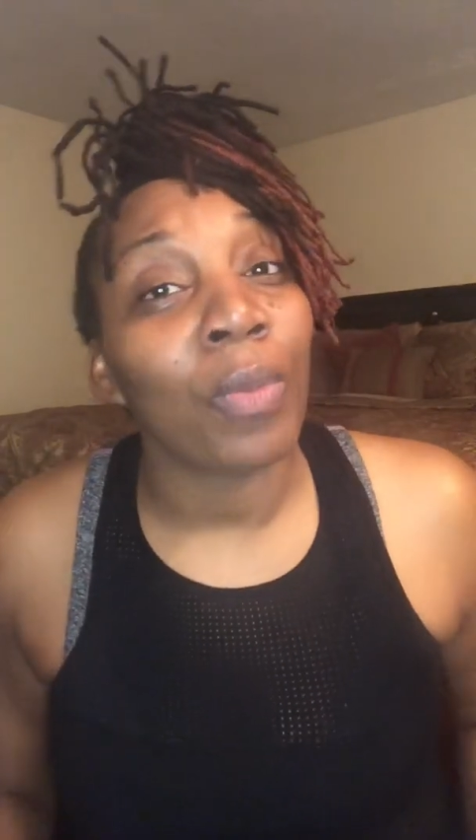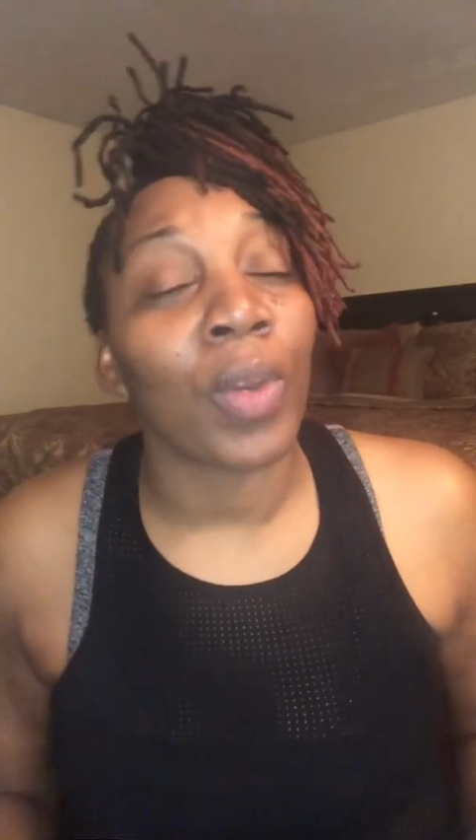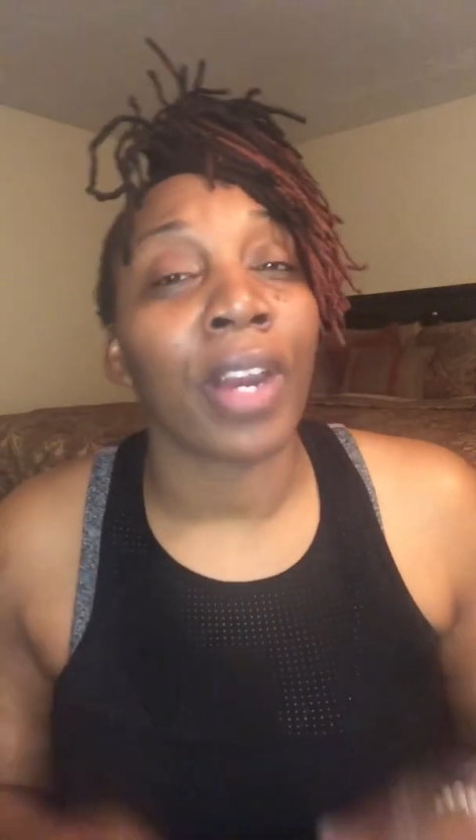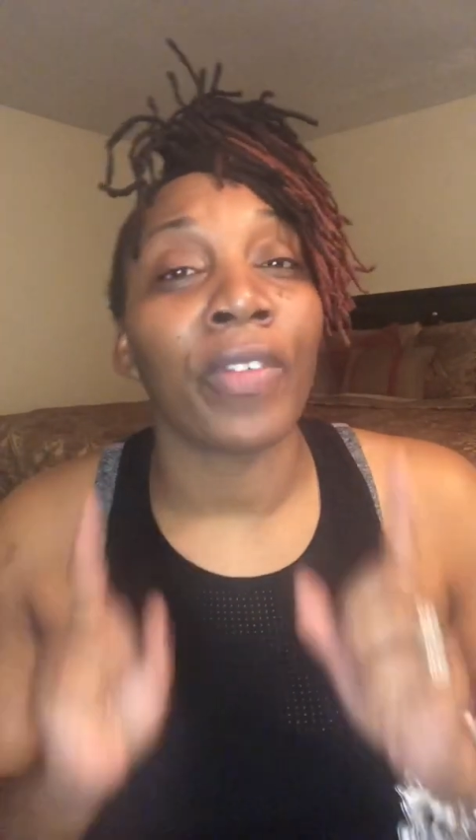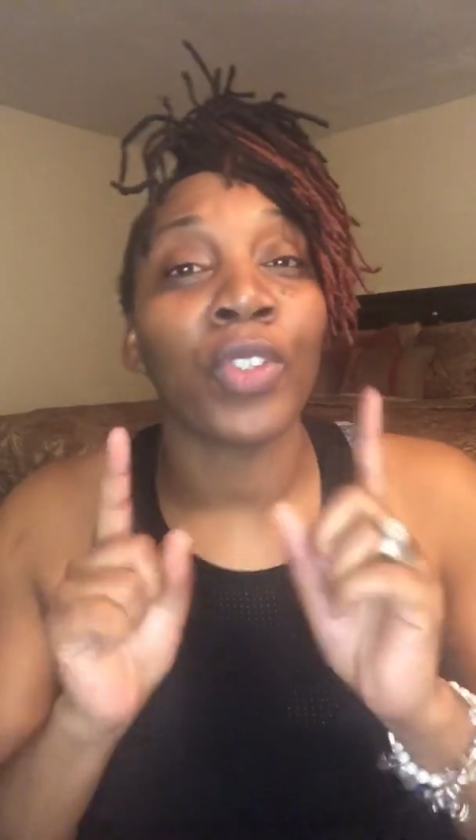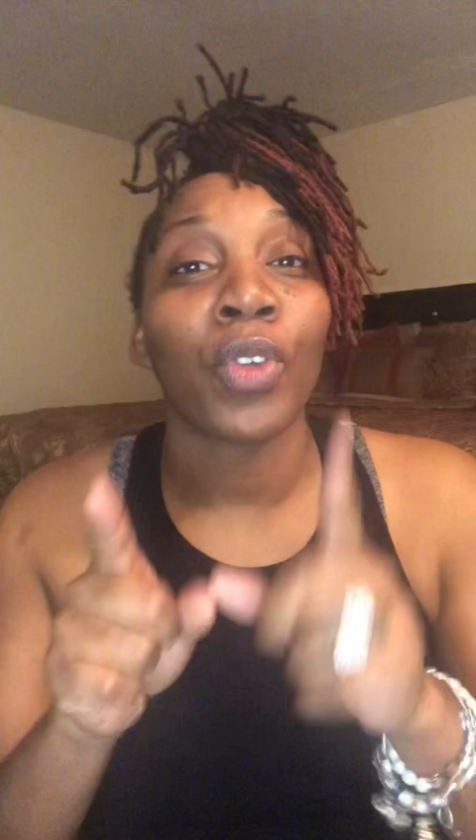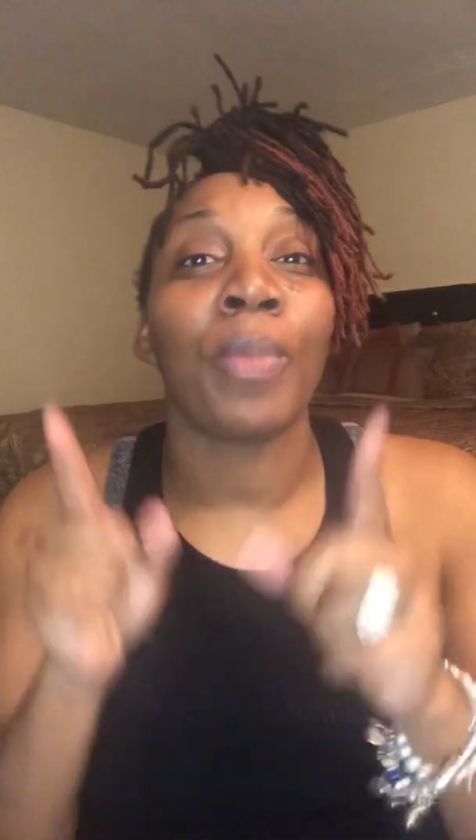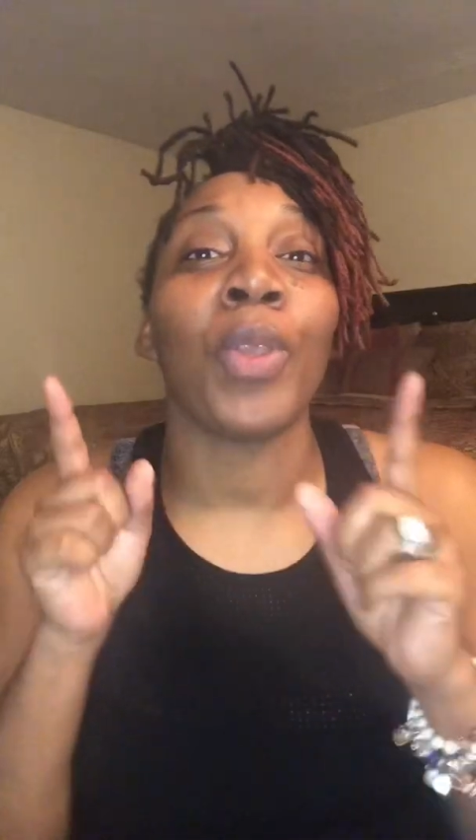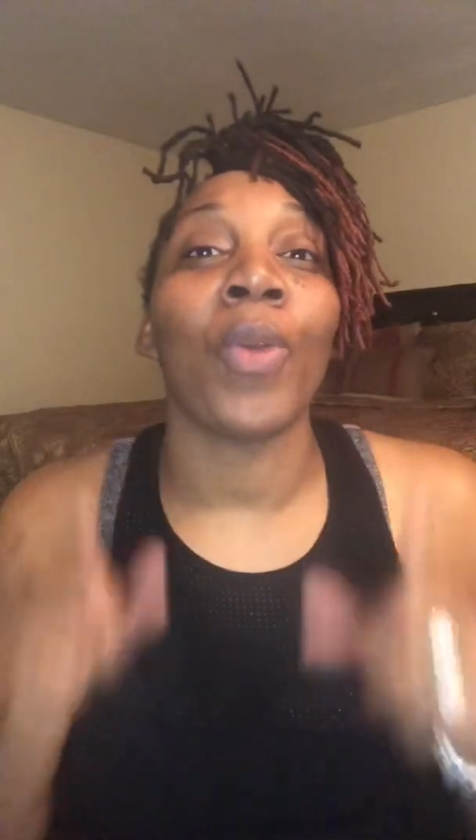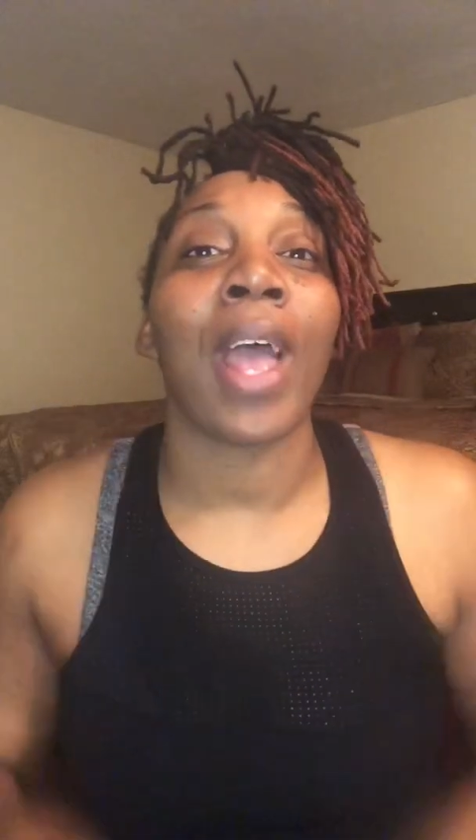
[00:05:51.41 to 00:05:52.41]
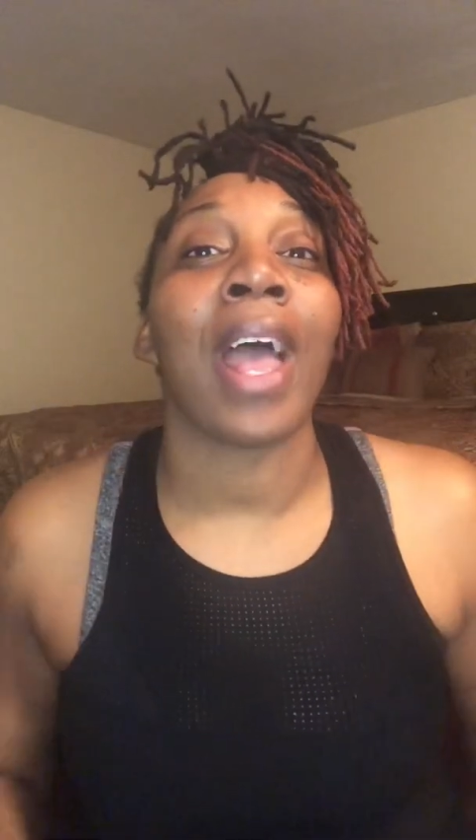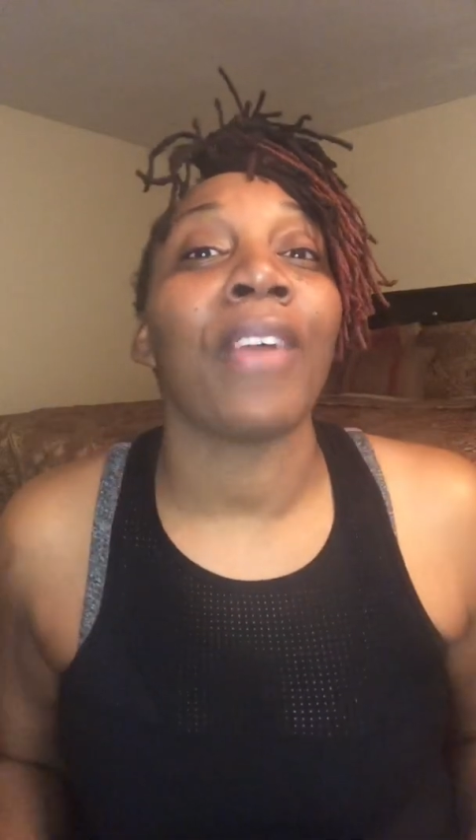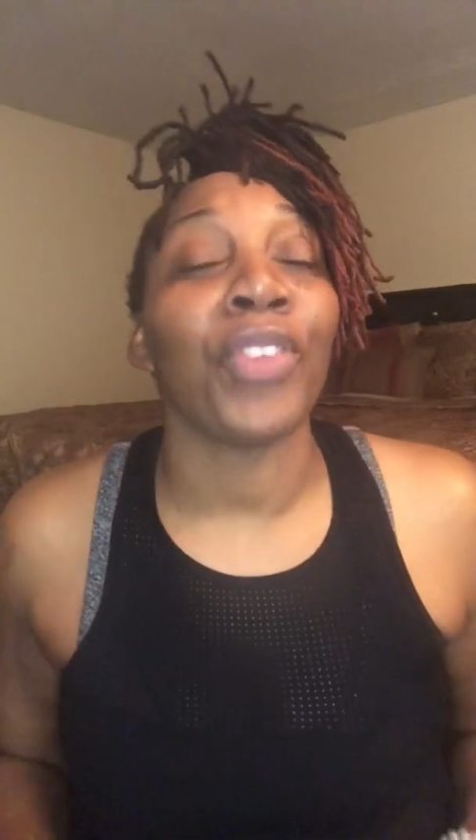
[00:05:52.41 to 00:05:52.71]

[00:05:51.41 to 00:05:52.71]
Whatever dream you have,